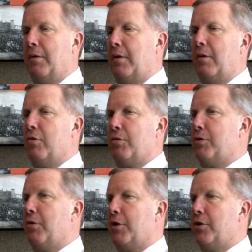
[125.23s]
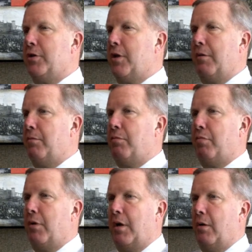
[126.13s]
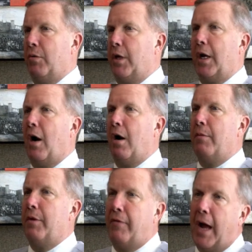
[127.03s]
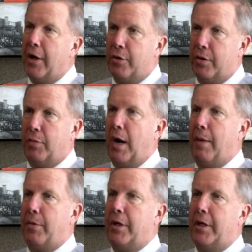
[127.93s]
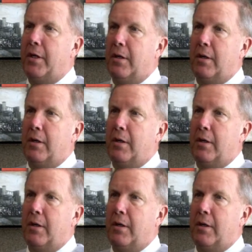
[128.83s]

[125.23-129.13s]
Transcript: Those restrictions can really harm the value of the property.